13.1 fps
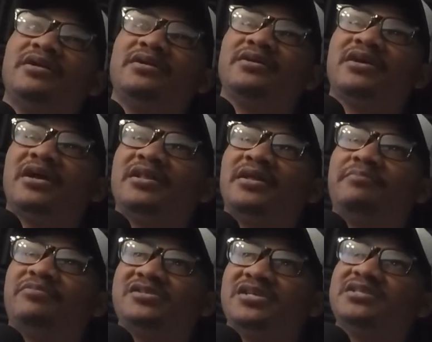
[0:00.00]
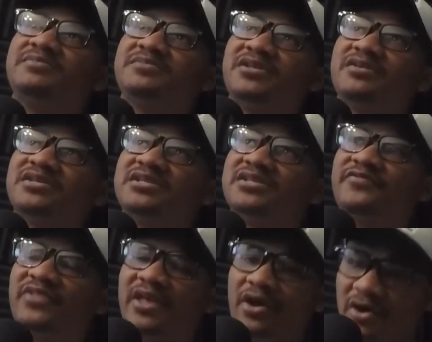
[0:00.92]
of like present themselves as if
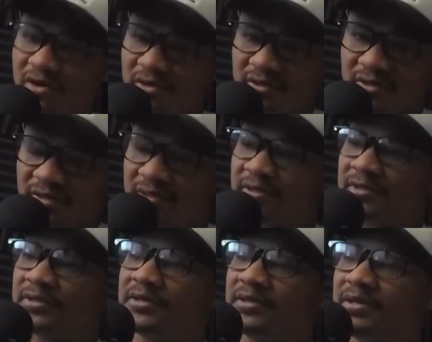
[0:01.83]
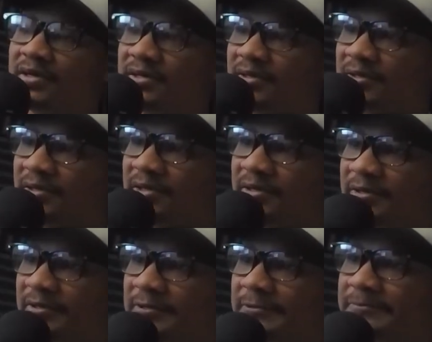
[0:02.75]
they are.
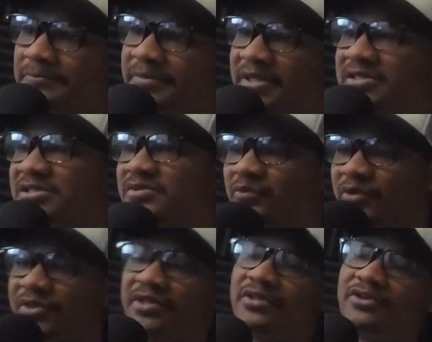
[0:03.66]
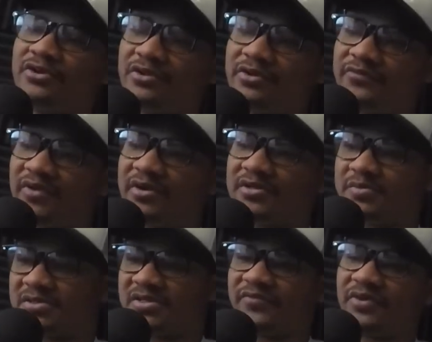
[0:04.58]
Because within, their very
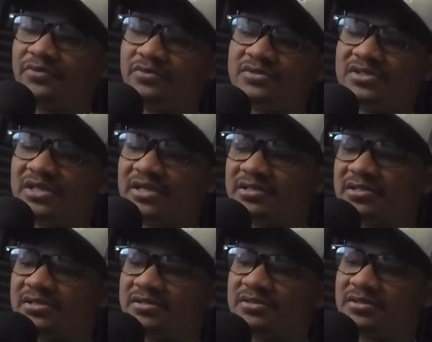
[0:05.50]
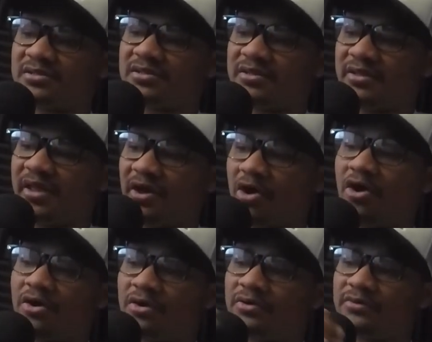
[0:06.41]
specific rule sets, they
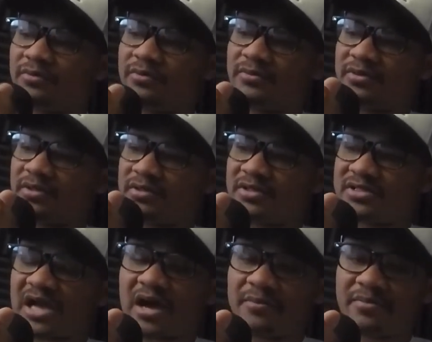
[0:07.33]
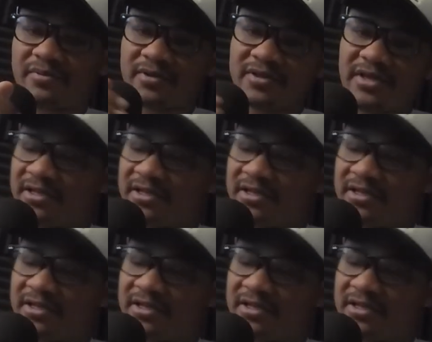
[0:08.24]
are the top. And